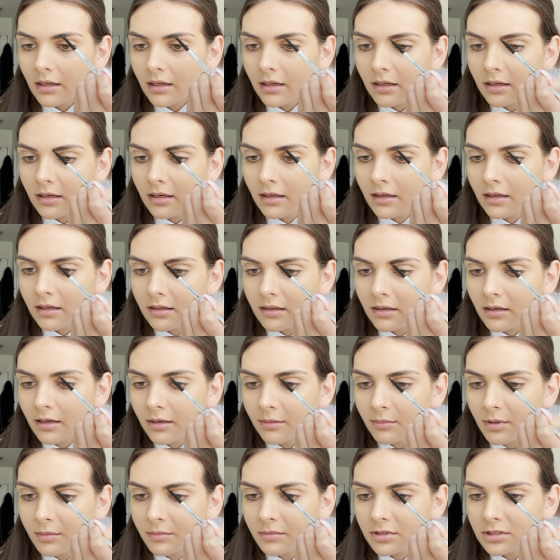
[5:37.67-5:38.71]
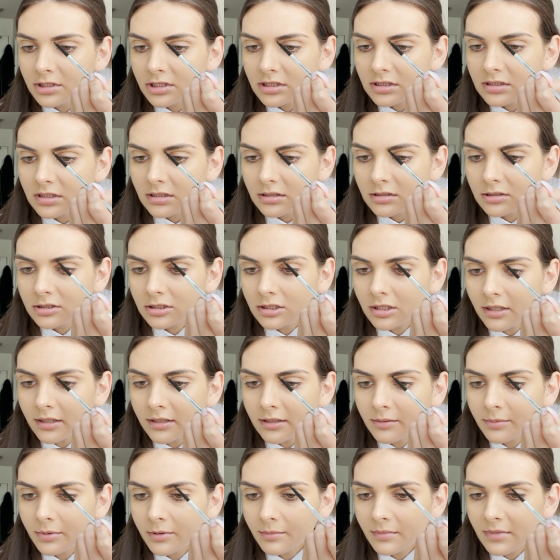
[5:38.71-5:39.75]
And I remember just like trying
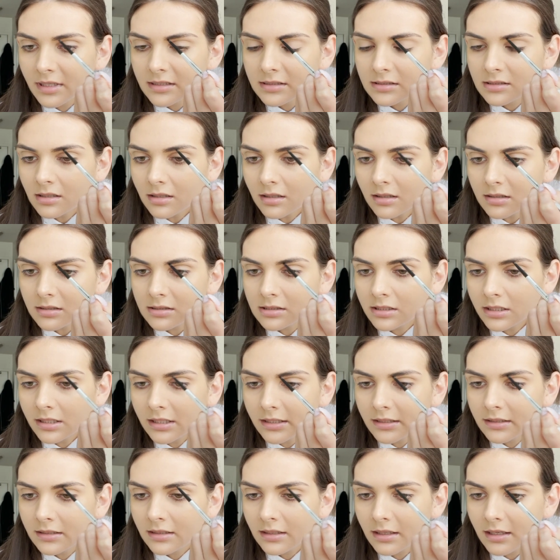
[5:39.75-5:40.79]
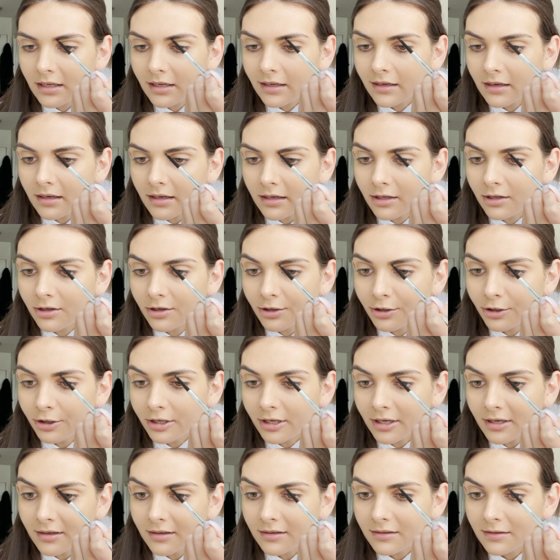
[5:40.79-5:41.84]
to put my socks on, and I
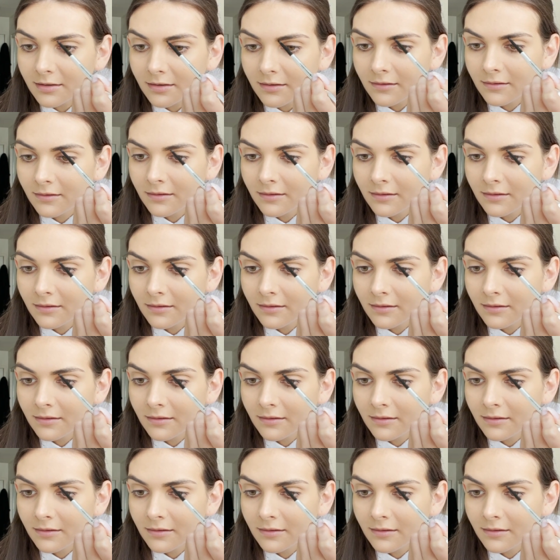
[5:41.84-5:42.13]
couldn't.